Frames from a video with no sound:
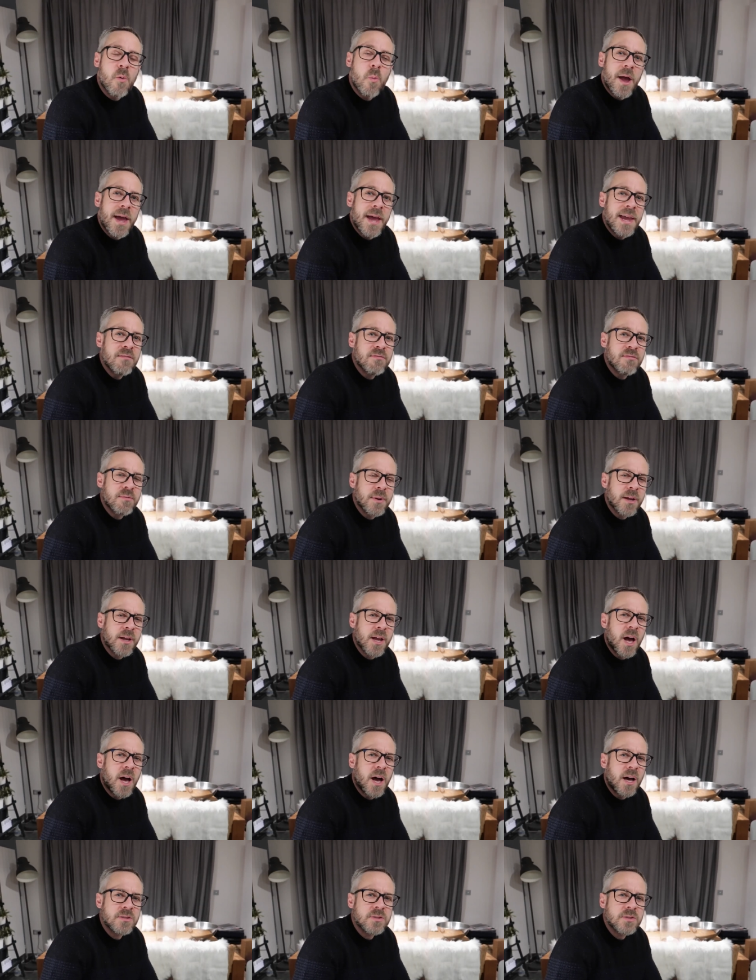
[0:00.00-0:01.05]
away from the
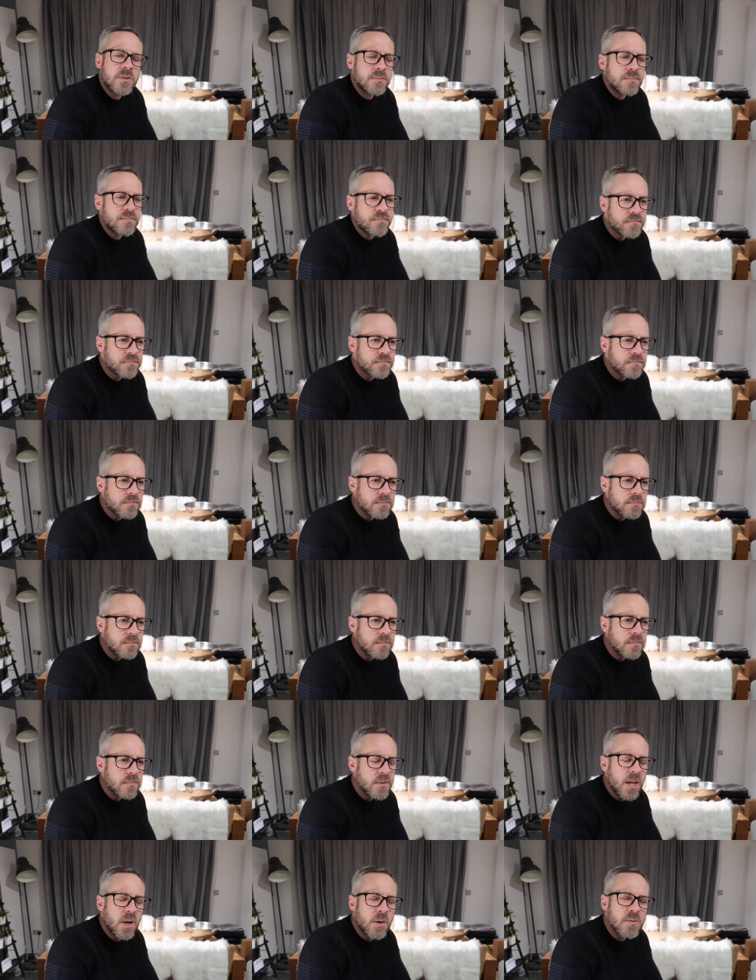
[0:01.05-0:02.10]
castle,
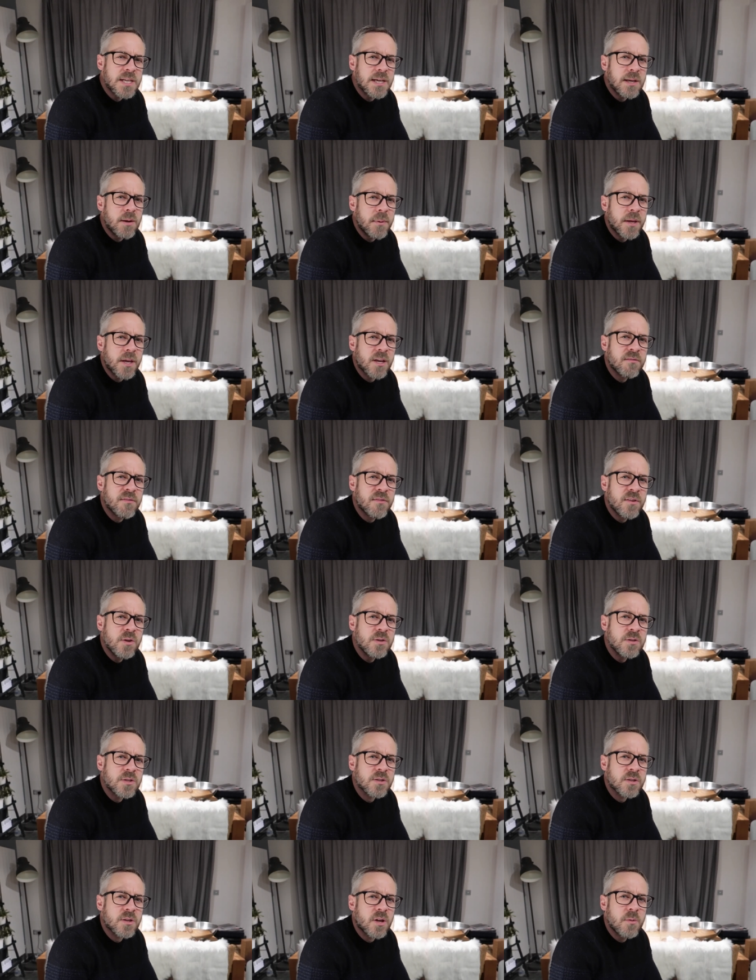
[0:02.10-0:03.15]
and I was a little bit
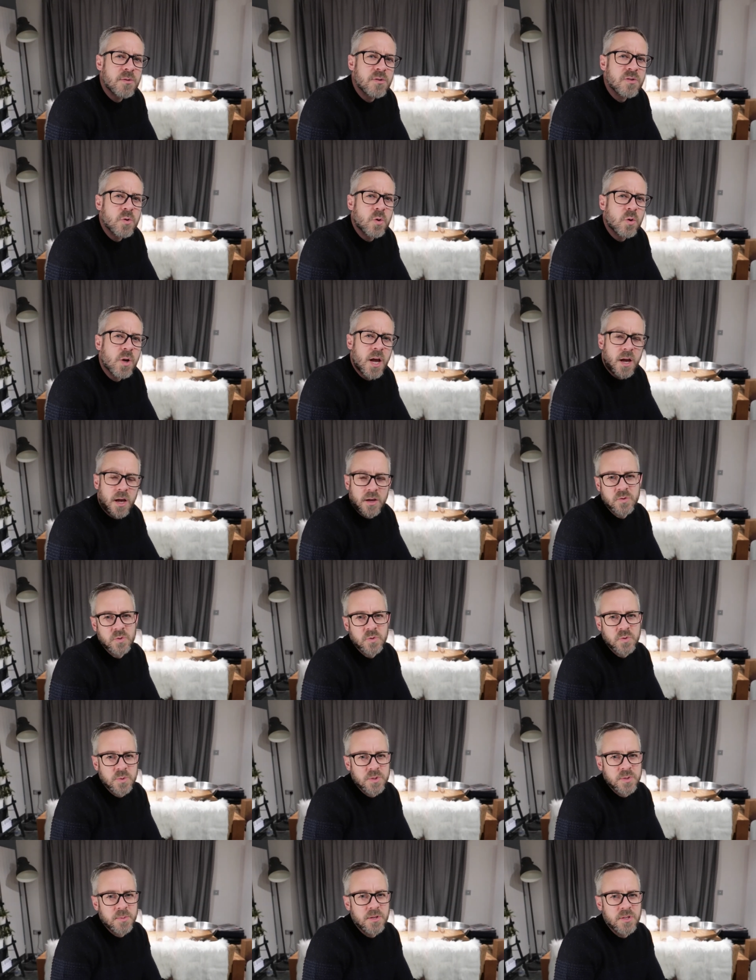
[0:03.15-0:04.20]
confused because I always thought
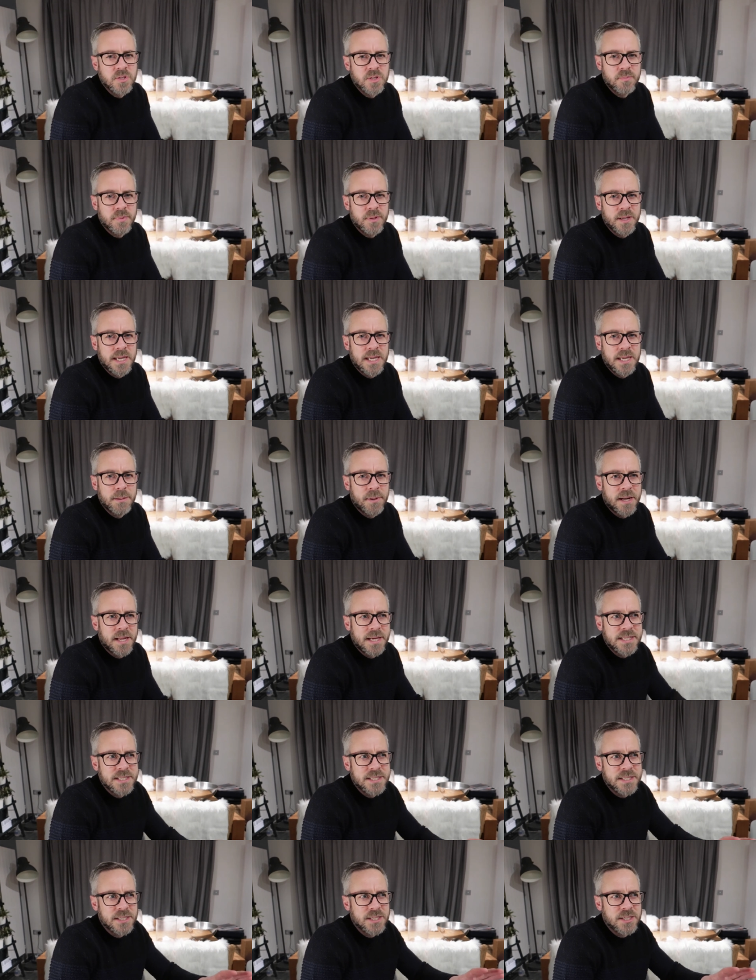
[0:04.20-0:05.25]
castles were supposed to be
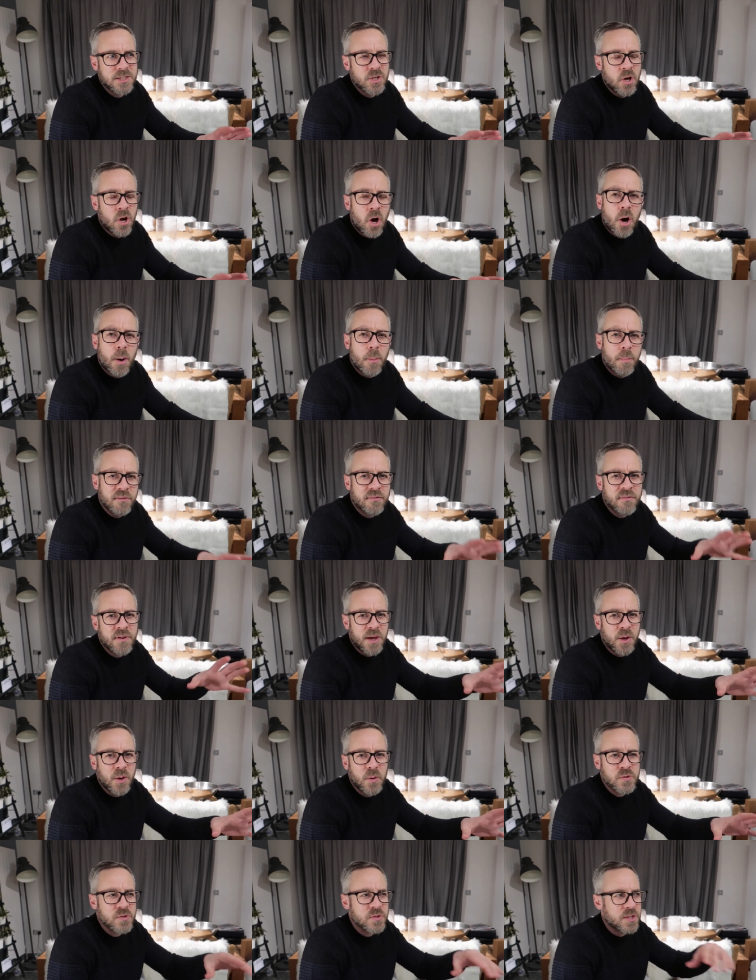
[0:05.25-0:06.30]
placed at the top of
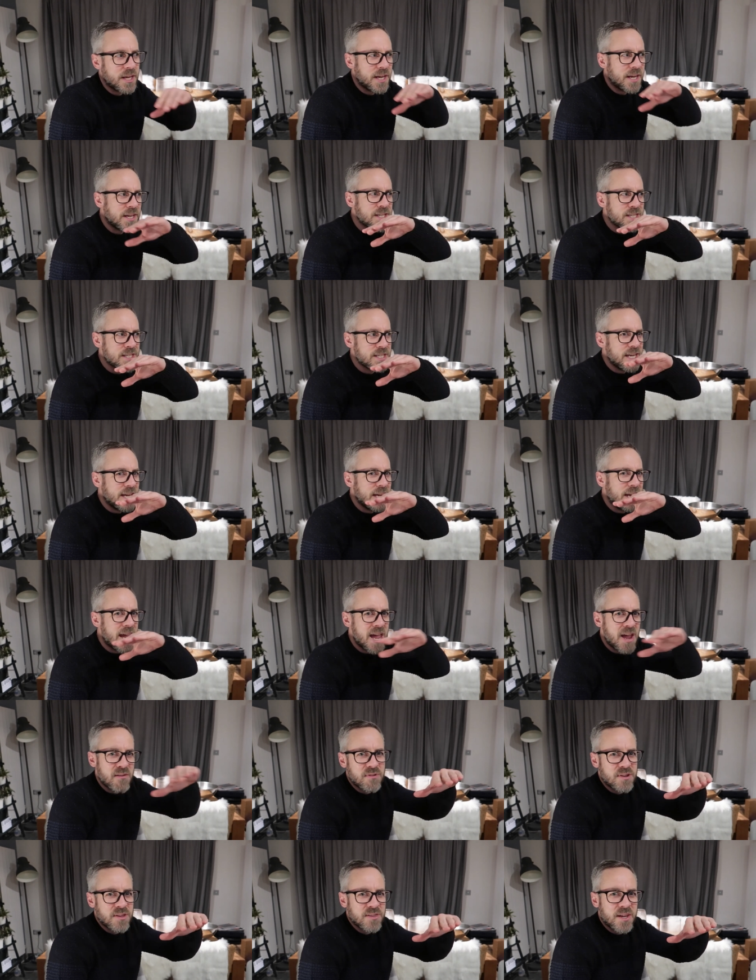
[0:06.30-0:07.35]
hills so they could see
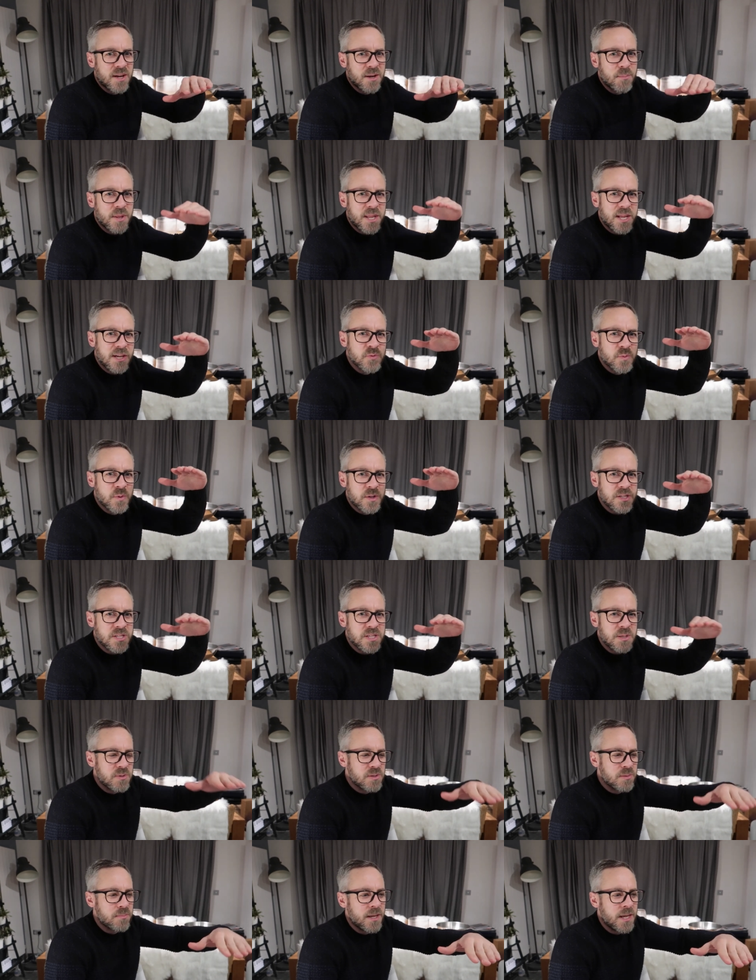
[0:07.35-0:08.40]
everything, but this one
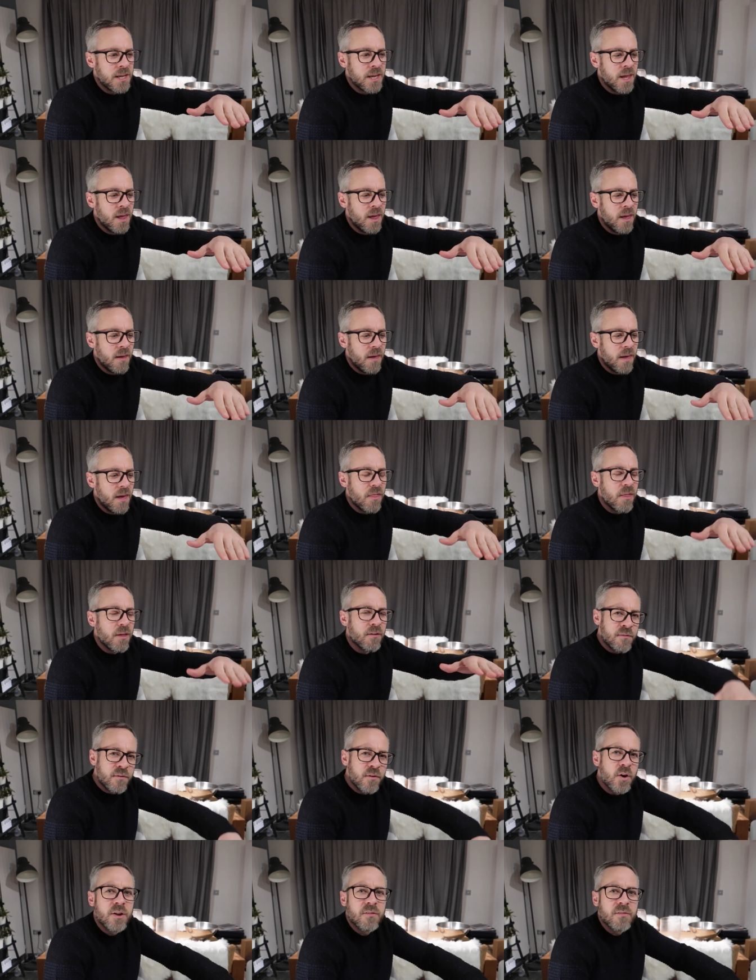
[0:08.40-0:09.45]
seemed to be at the
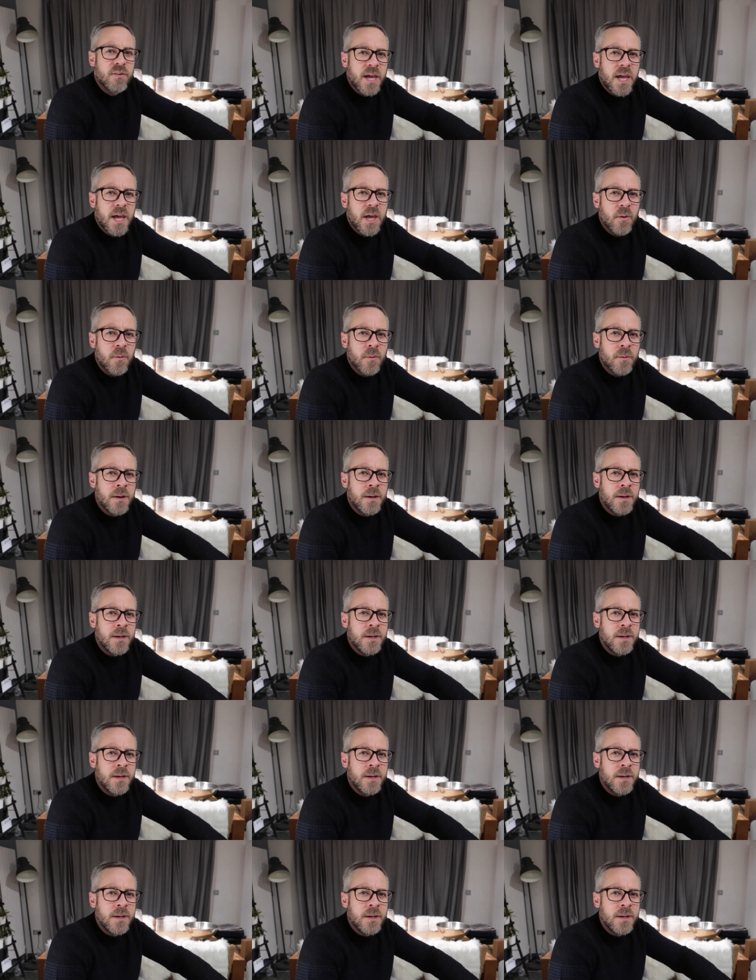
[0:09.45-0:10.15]
foot of a hill.